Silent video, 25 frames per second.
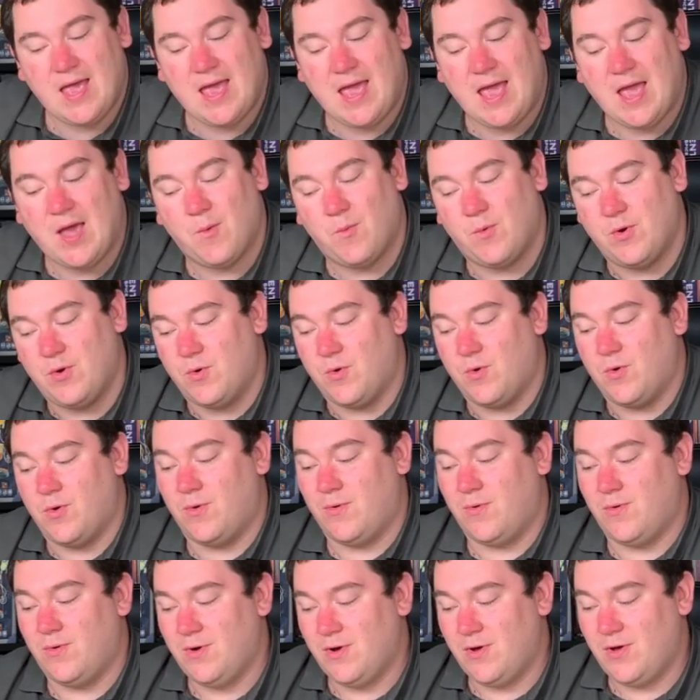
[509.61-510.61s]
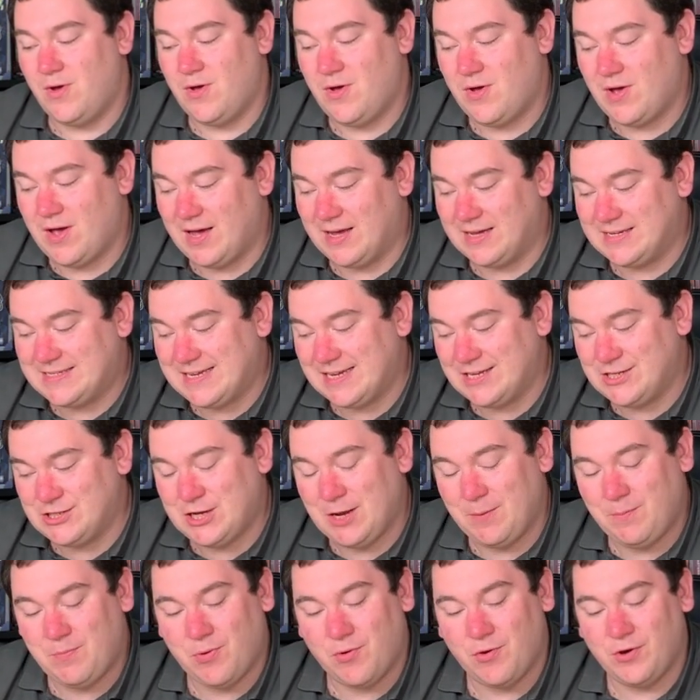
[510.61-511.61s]
it will
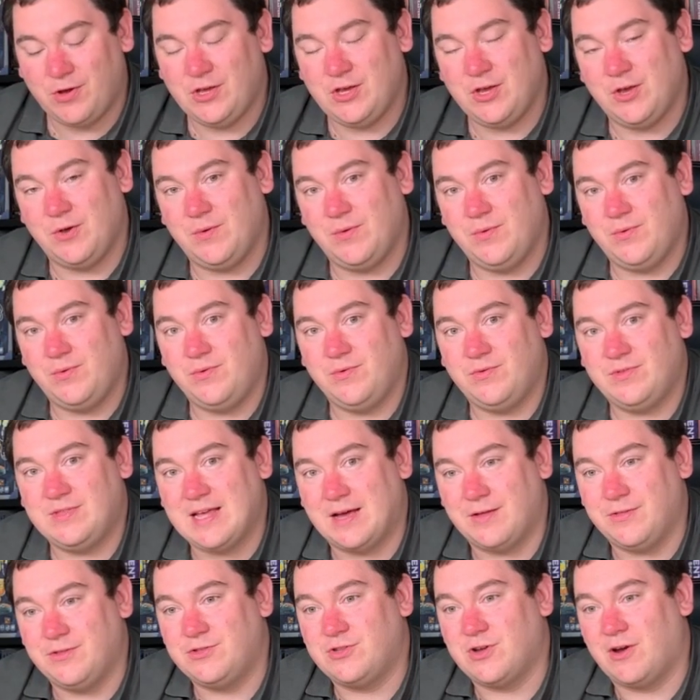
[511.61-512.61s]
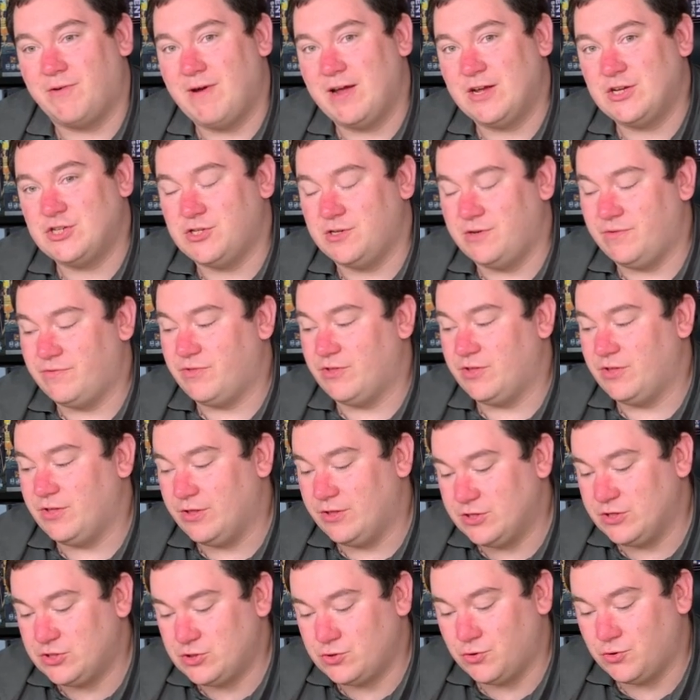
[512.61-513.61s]
essentially point you down the direction of
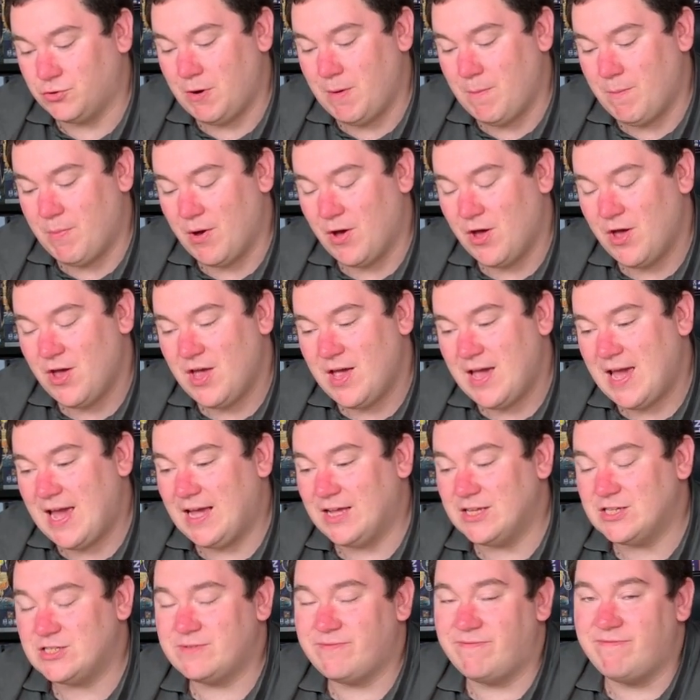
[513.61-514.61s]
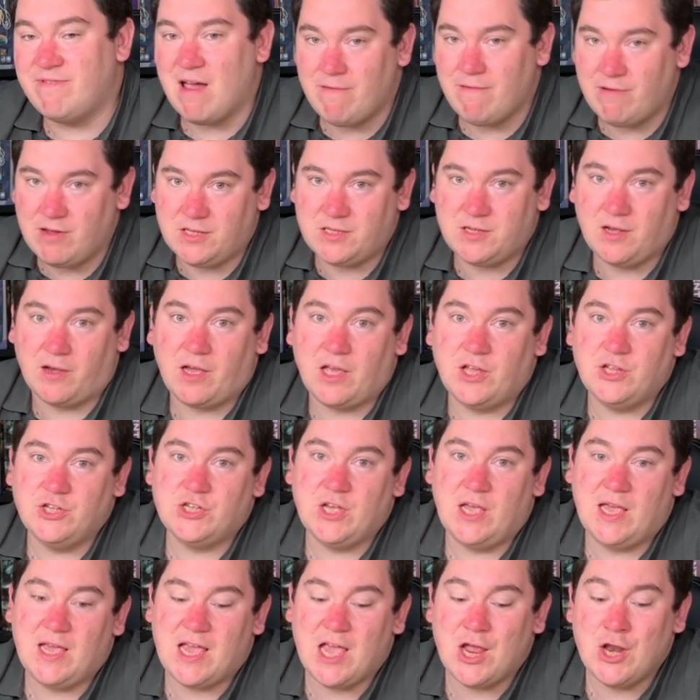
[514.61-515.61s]
the story, but it's very
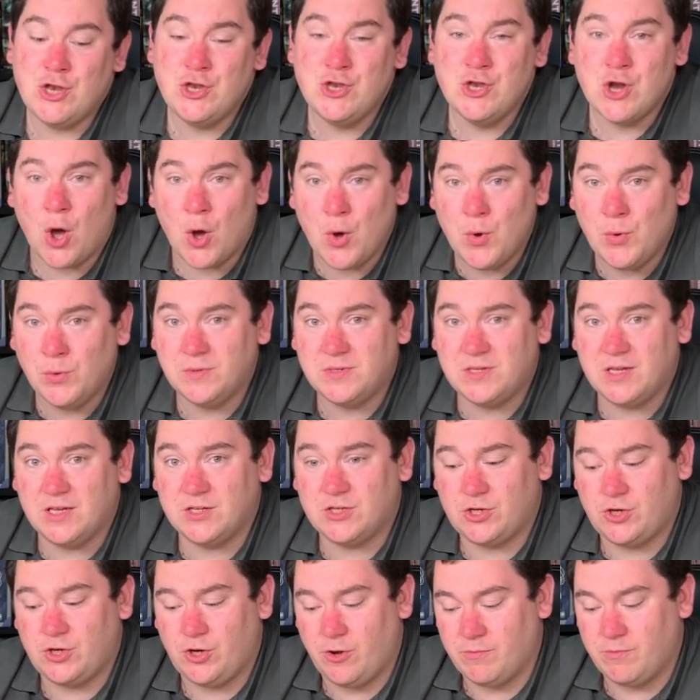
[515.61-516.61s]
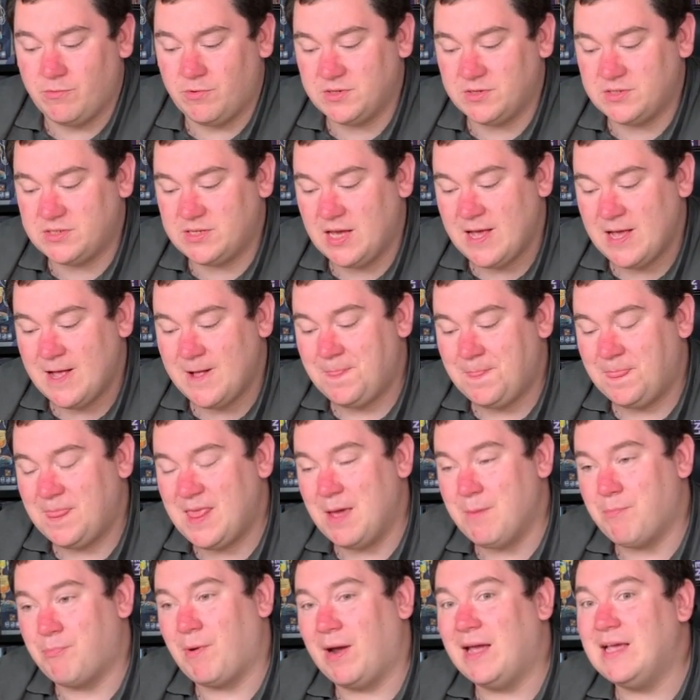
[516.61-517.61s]
tongue-in-cheek. It knows it's humorous.
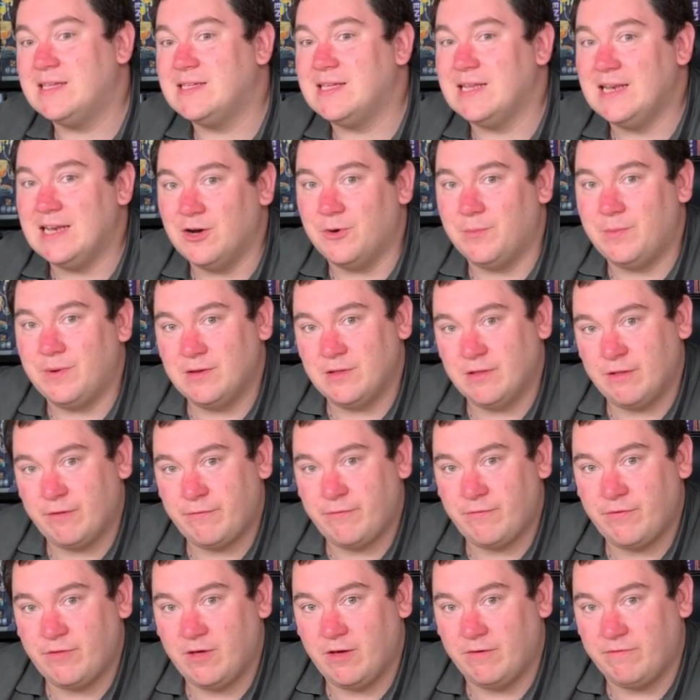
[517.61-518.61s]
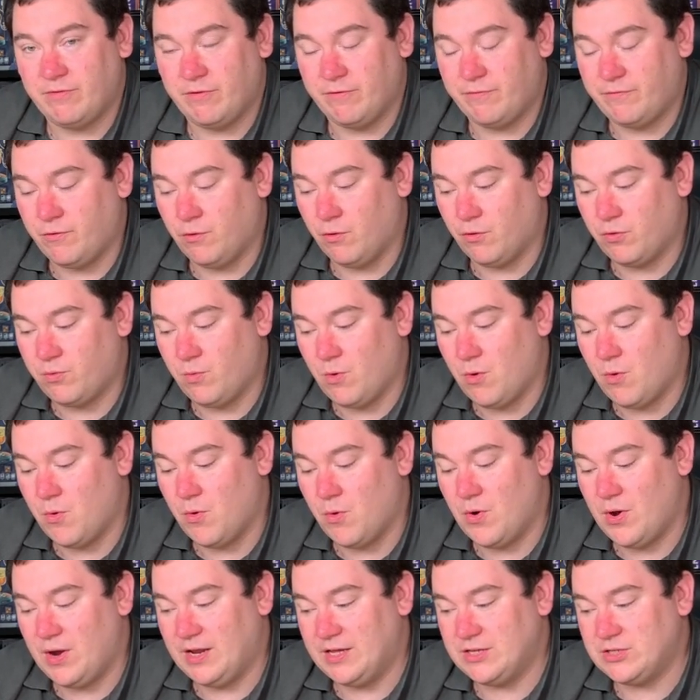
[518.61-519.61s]
It breaks a little bit of the fourth wall,
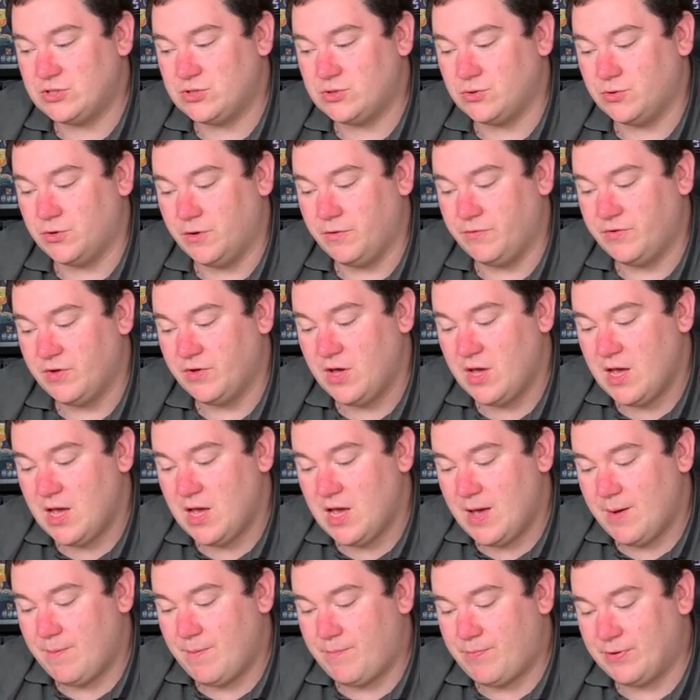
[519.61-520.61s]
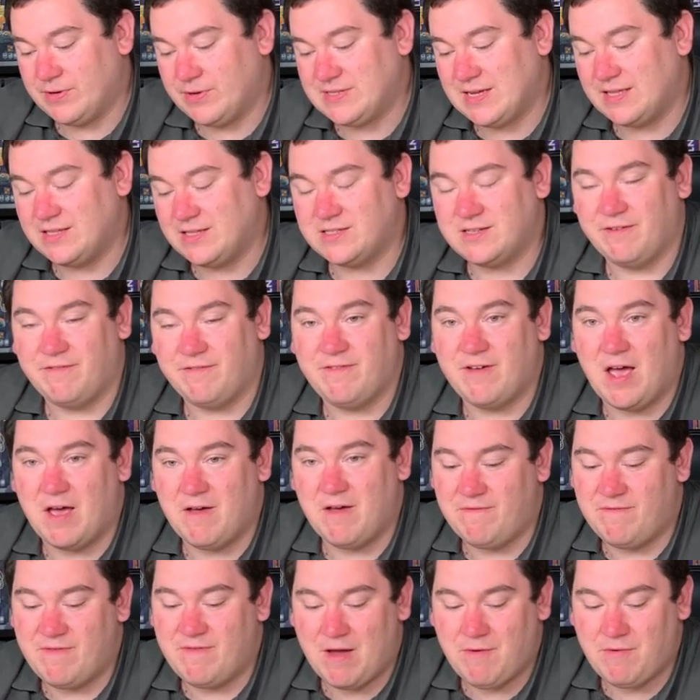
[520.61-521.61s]
and it sort of presents
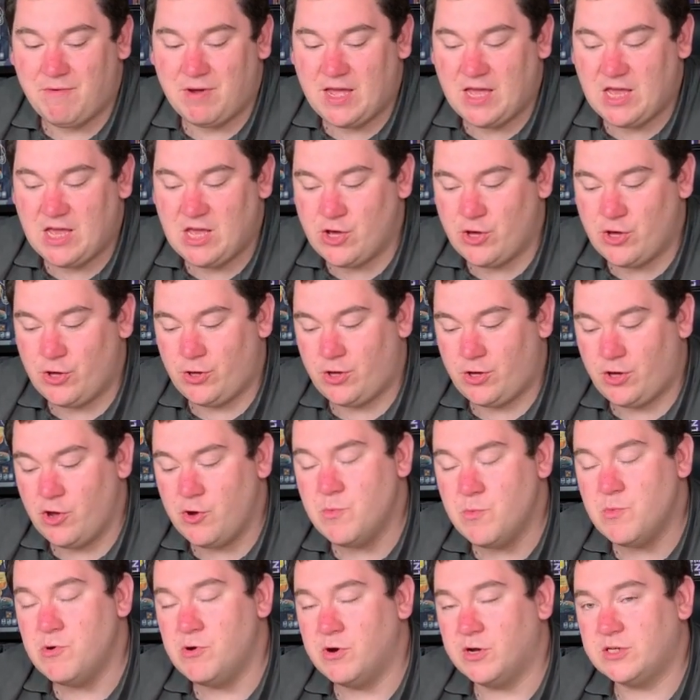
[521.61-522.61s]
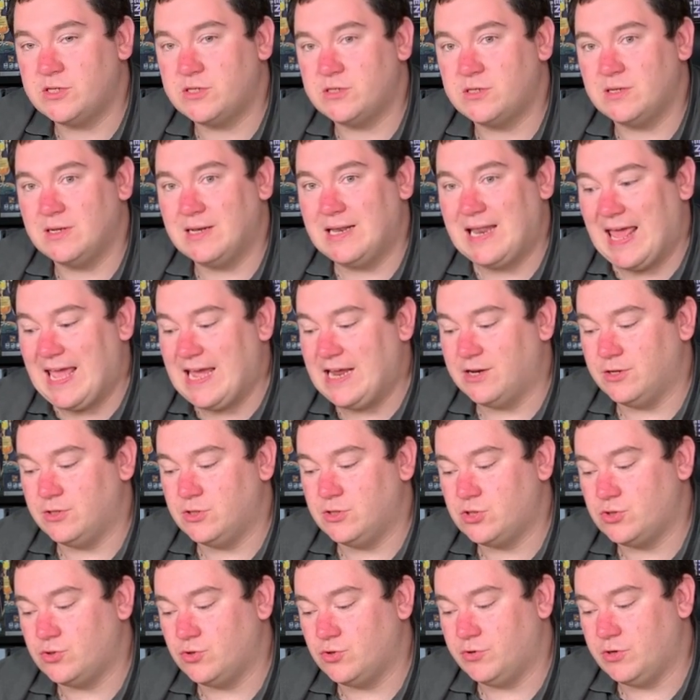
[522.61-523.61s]
a very humorous laden
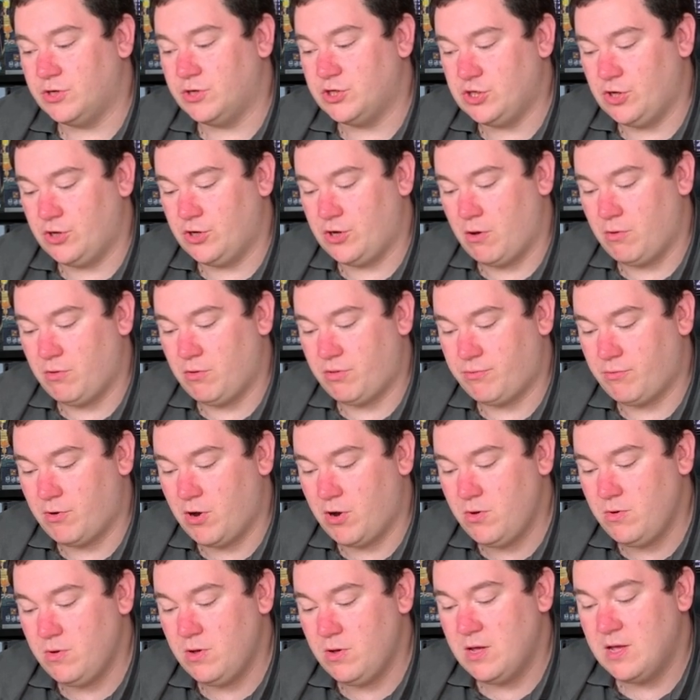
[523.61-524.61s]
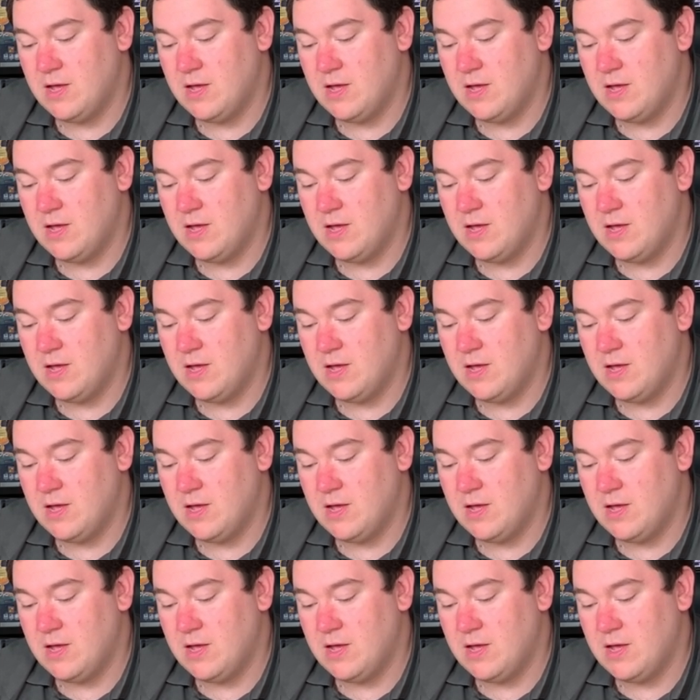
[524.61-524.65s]
story as you go through.